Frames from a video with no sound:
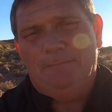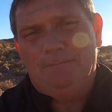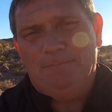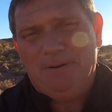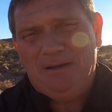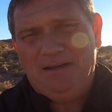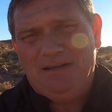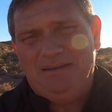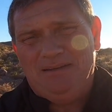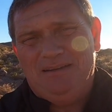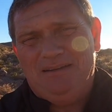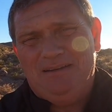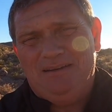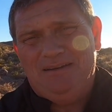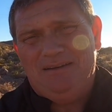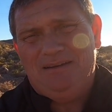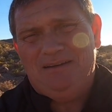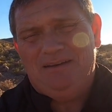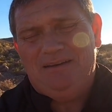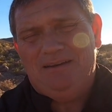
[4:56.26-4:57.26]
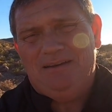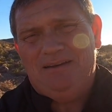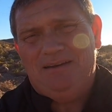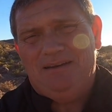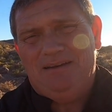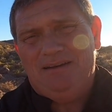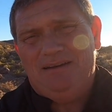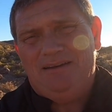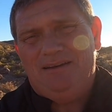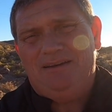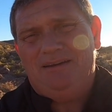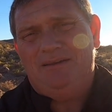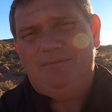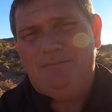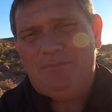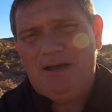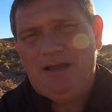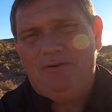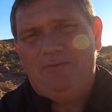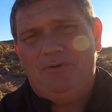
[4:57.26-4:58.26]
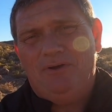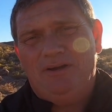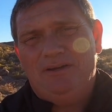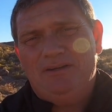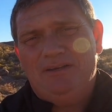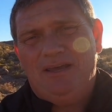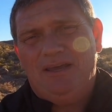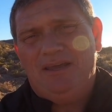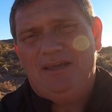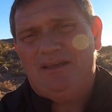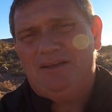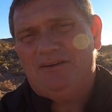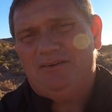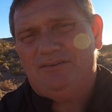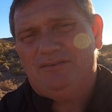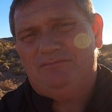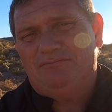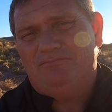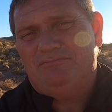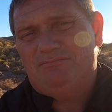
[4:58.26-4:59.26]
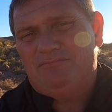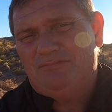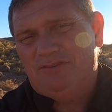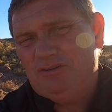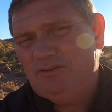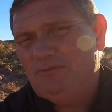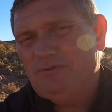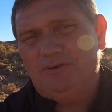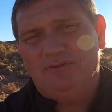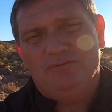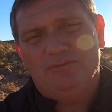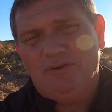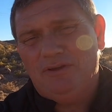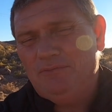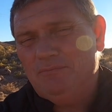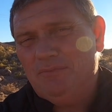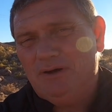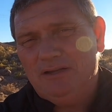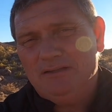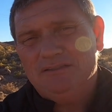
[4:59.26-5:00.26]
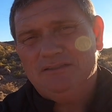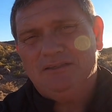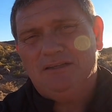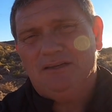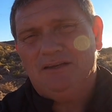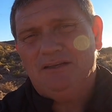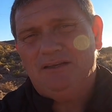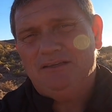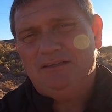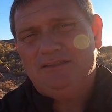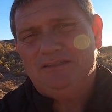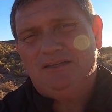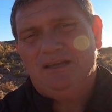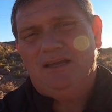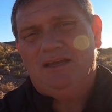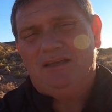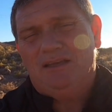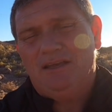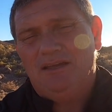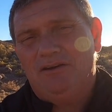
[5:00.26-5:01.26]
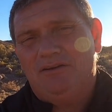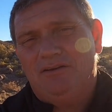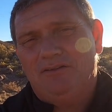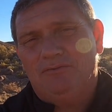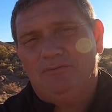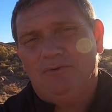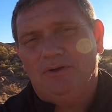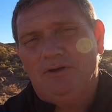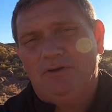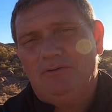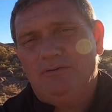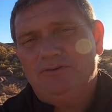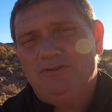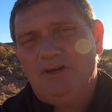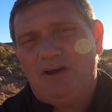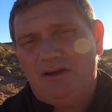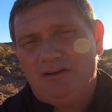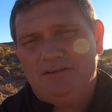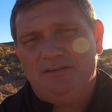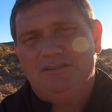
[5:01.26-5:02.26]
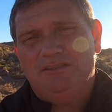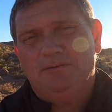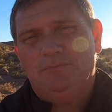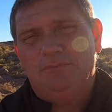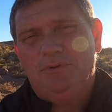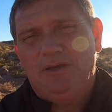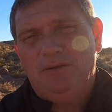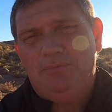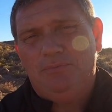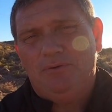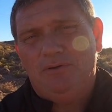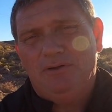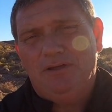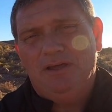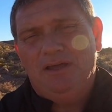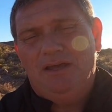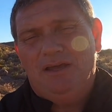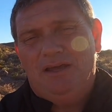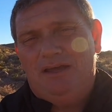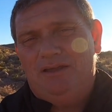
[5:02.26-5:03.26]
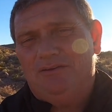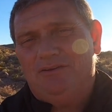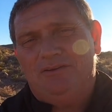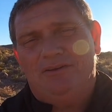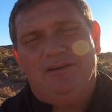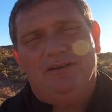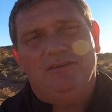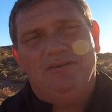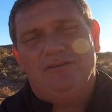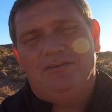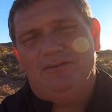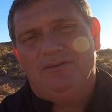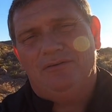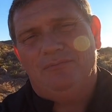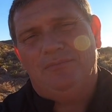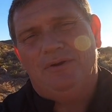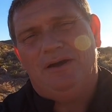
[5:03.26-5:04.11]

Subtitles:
but you might want to take 2 or 3 months at least, get on the road, talk to some people, and you're going to learn